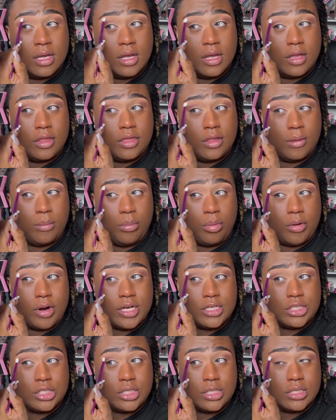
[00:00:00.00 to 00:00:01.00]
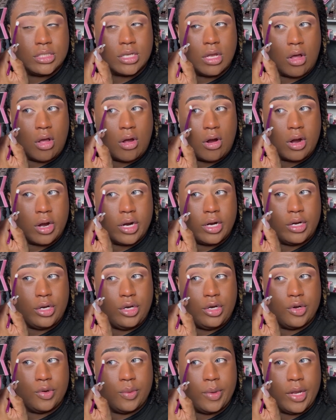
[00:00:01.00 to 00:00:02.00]
the brushes aren't
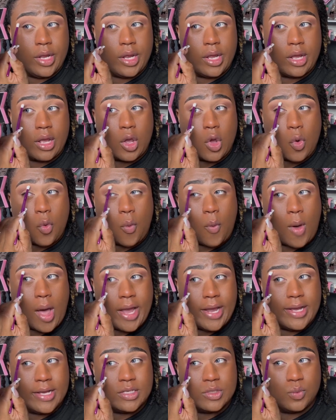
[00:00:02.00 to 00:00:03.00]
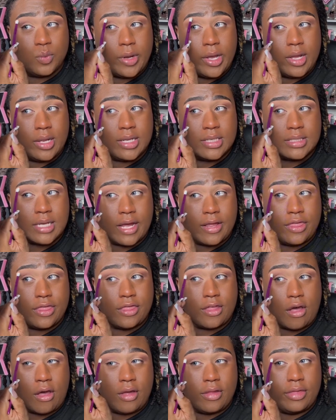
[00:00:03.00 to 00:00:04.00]
doing quite as well as I
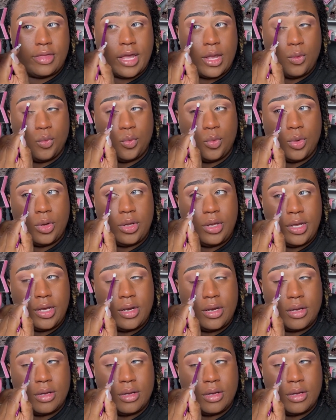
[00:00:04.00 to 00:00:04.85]
thought they would,